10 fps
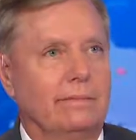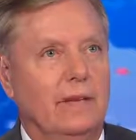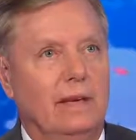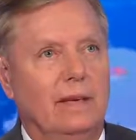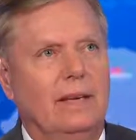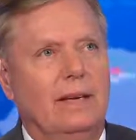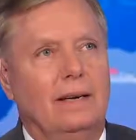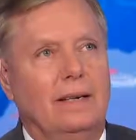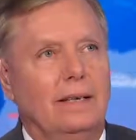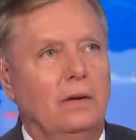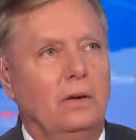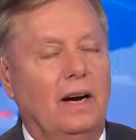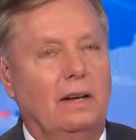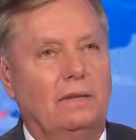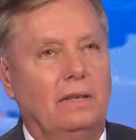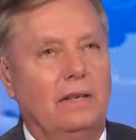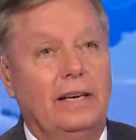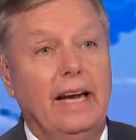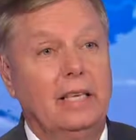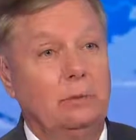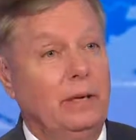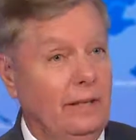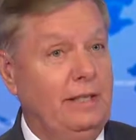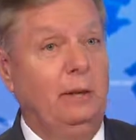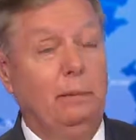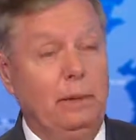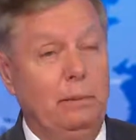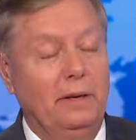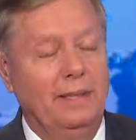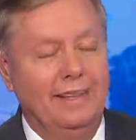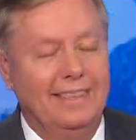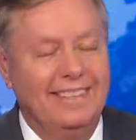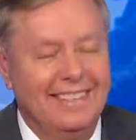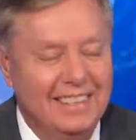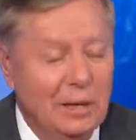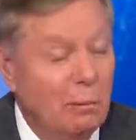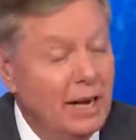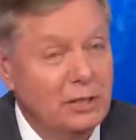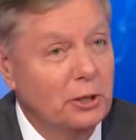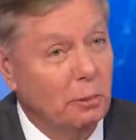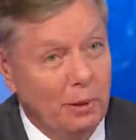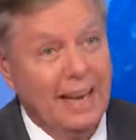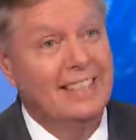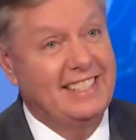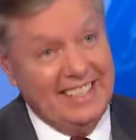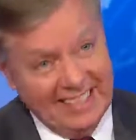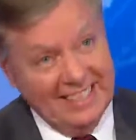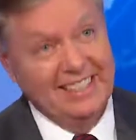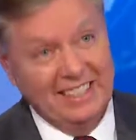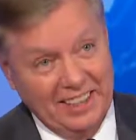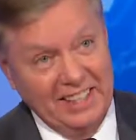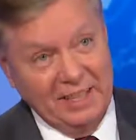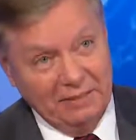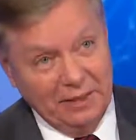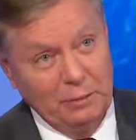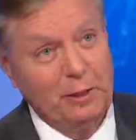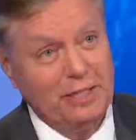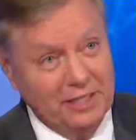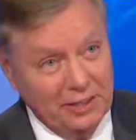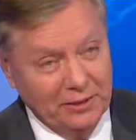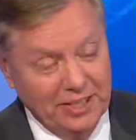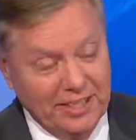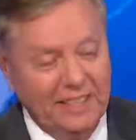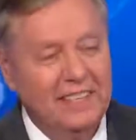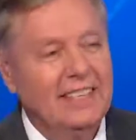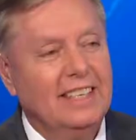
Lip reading: Yeah. You know, he asked me to be ambassador to Pakistan. I said, thank you very much. No, thank you.